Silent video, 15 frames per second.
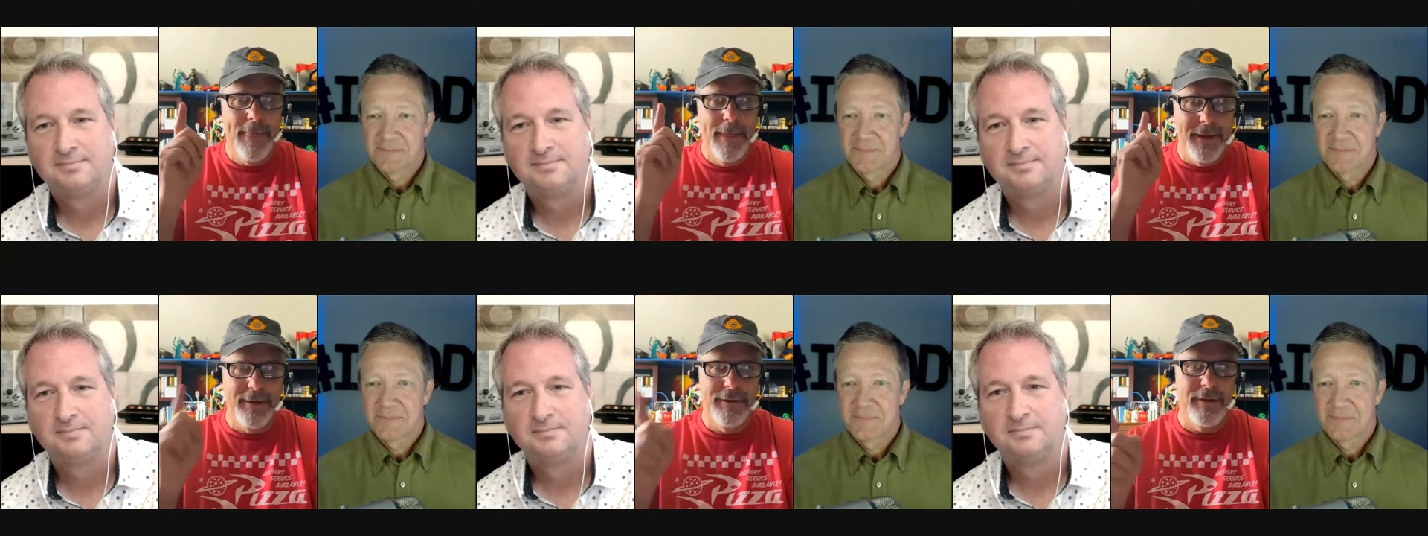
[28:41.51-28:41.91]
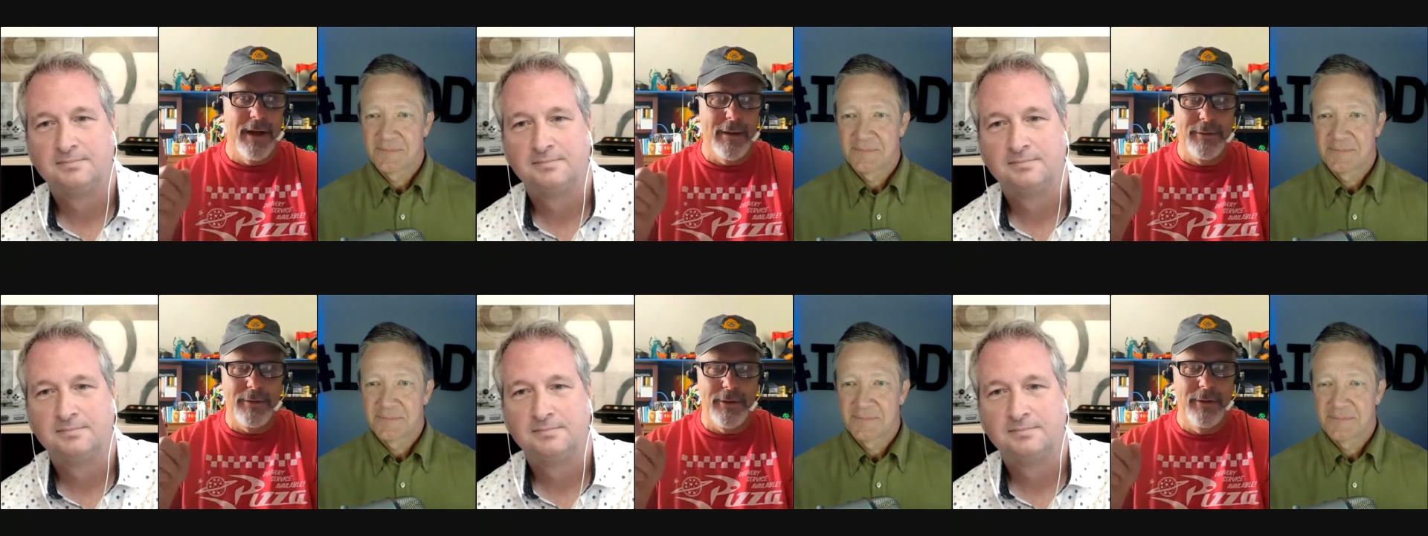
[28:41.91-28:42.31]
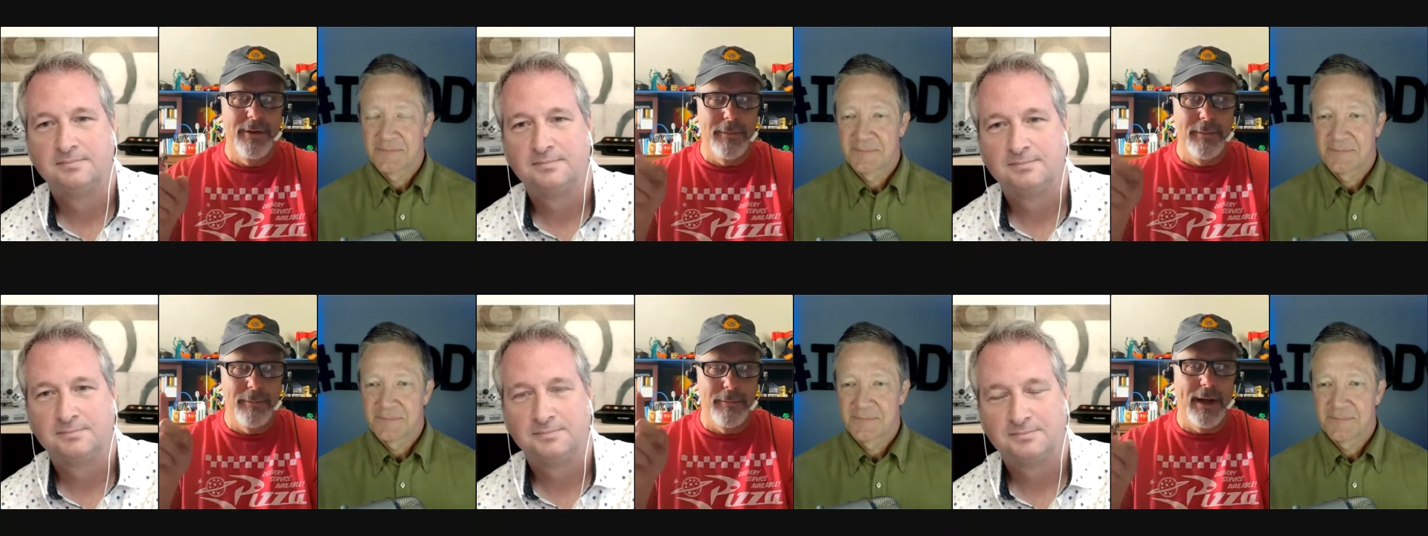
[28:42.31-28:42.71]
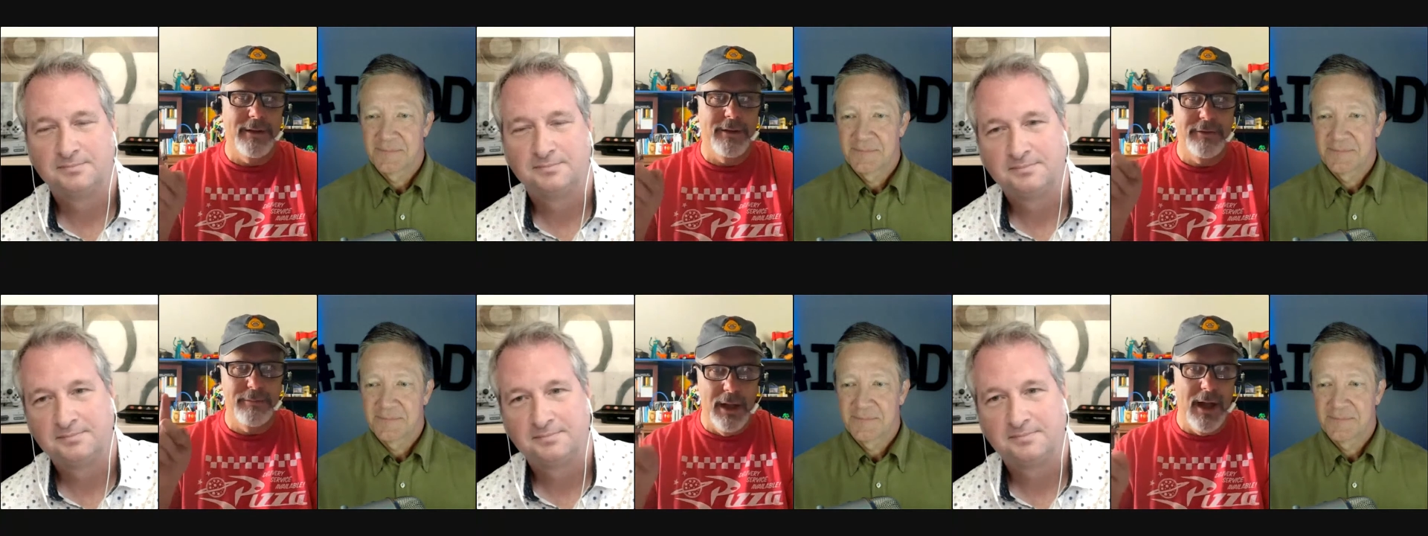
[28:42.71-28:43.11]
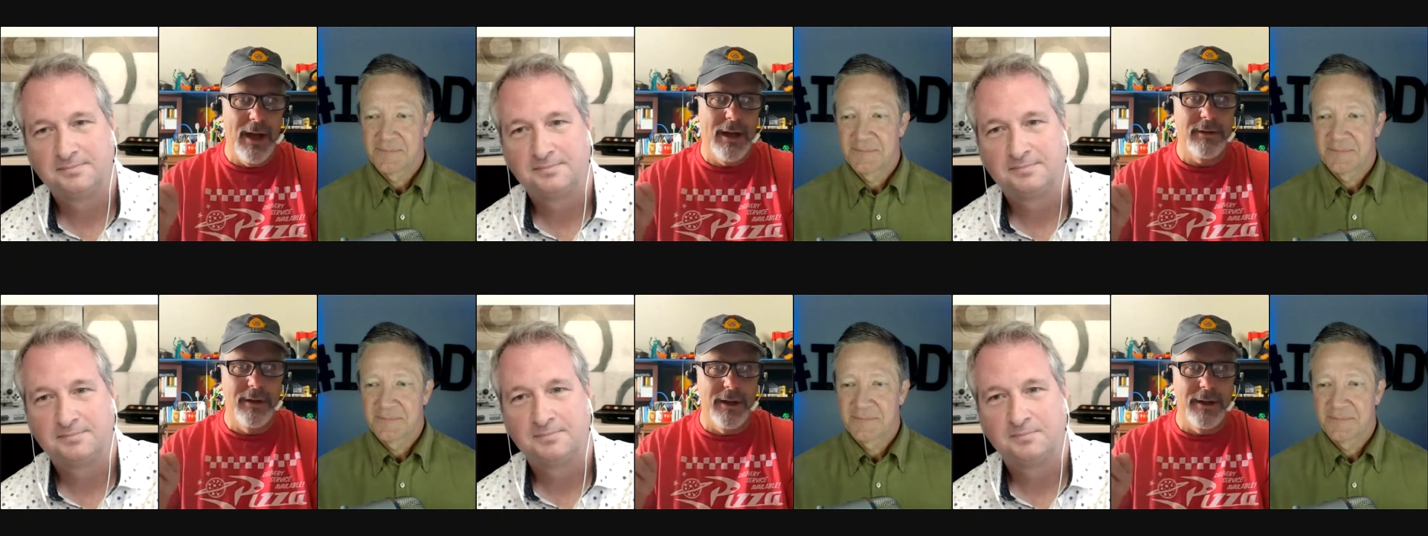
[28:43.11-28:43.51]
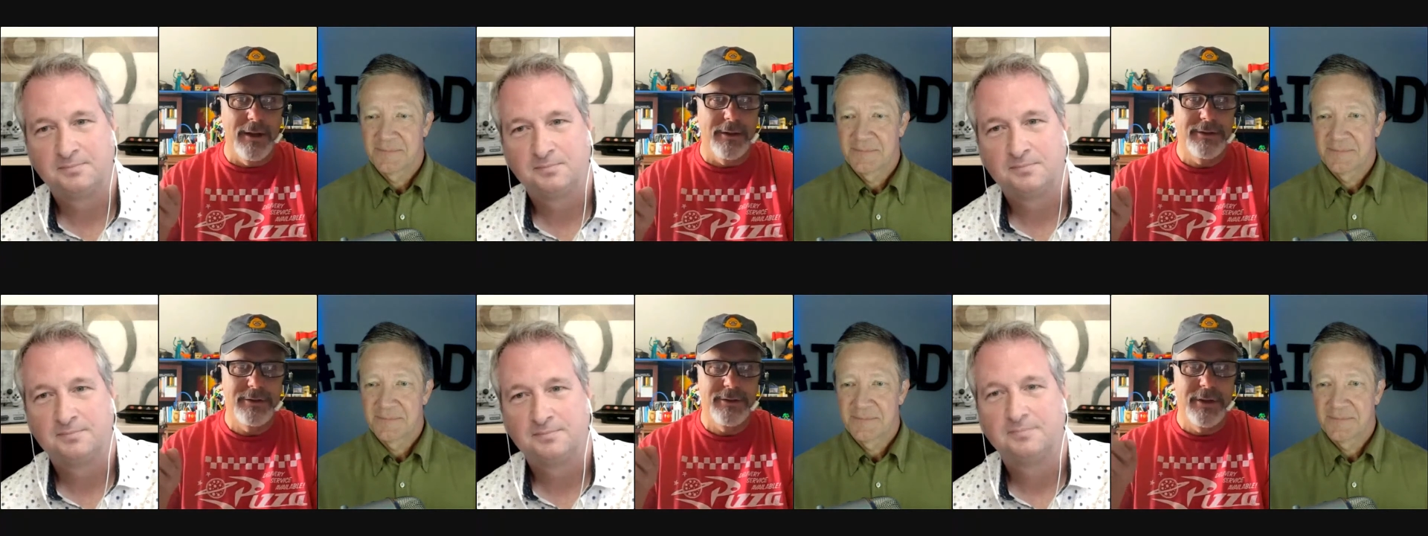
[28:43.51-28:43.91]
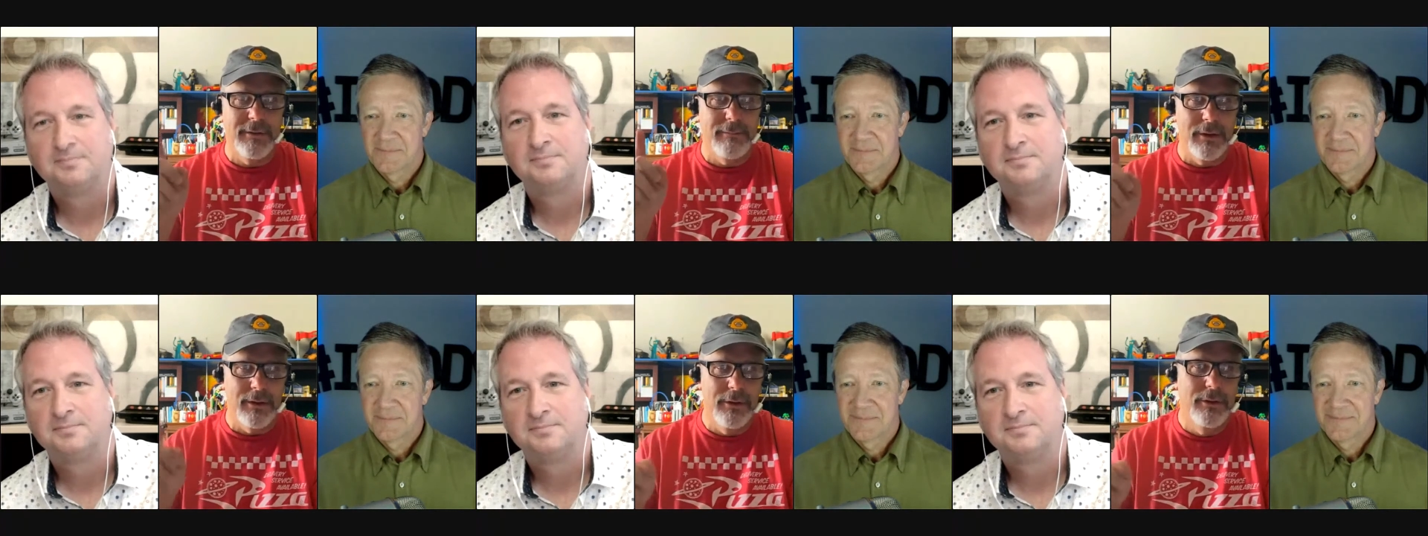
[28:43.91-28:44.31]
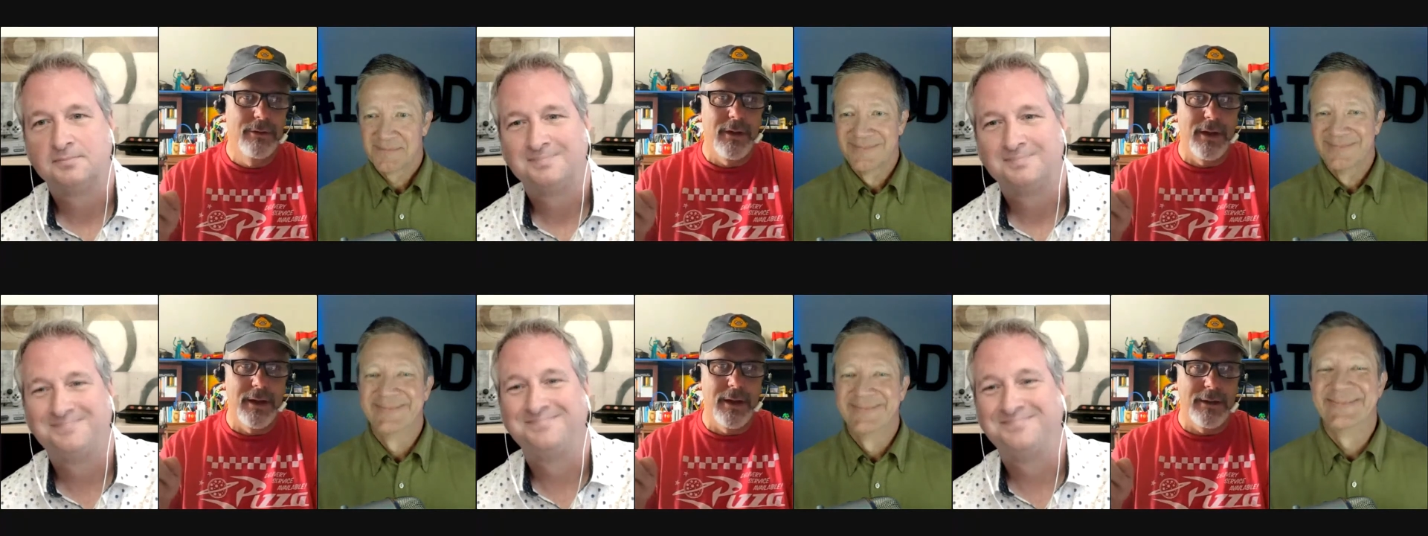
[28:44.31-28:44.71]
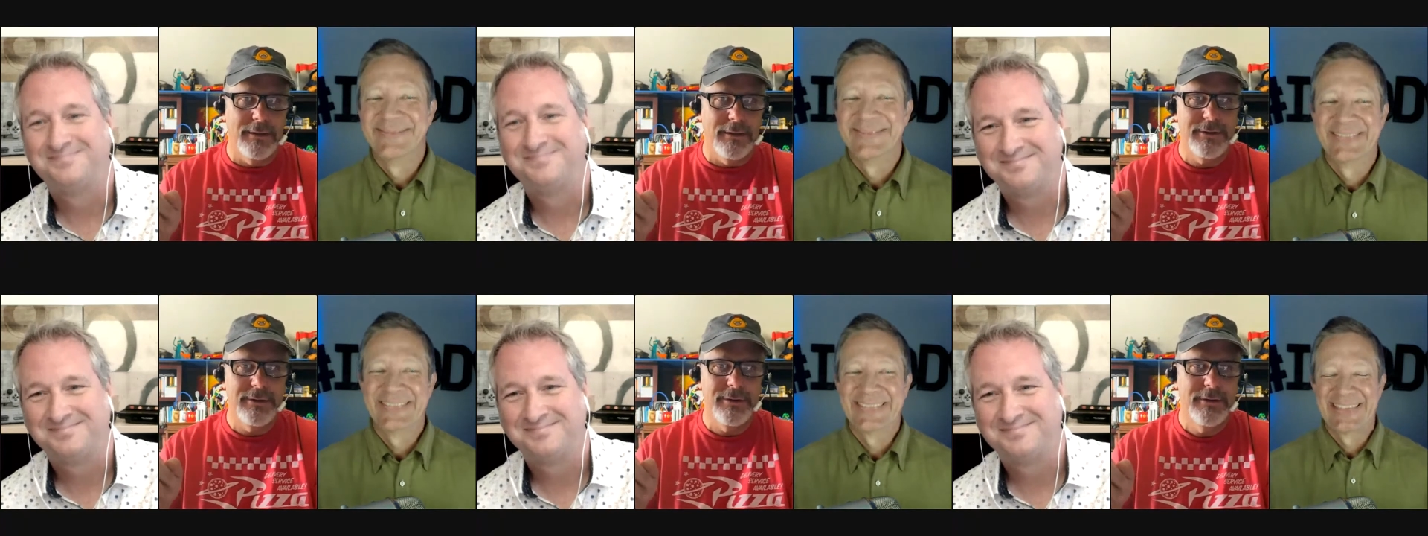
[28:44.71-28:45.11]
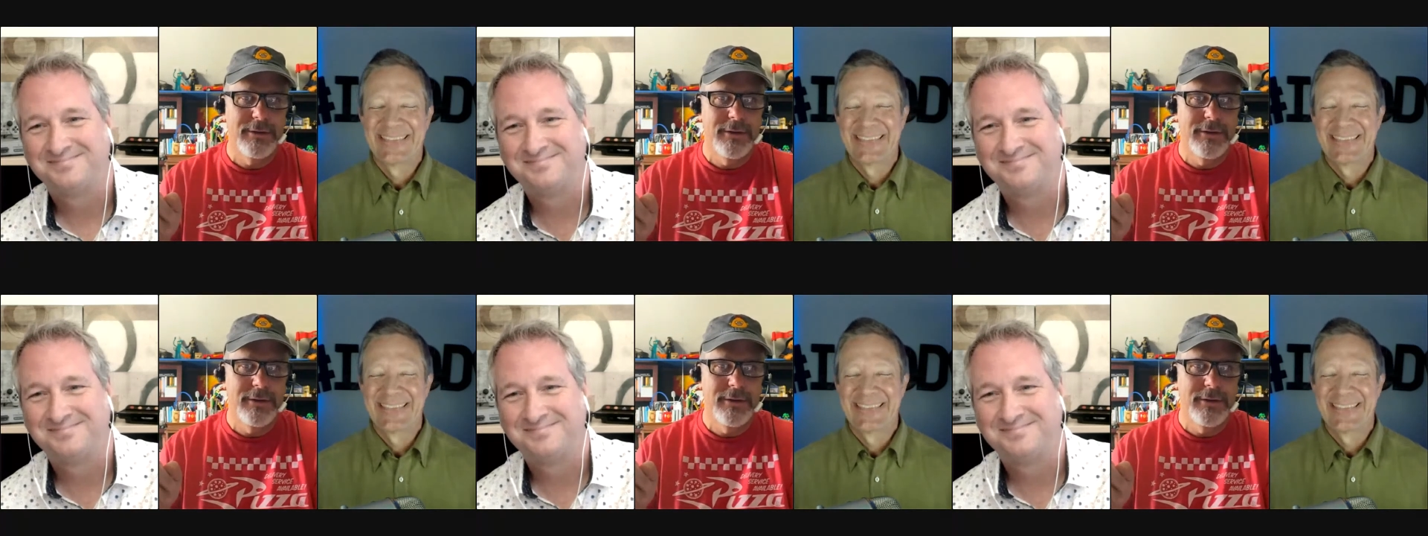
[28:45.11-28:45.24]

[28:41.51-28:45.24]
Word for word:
Speaker 1: here's an opportunity to practice block letters and balloon letters.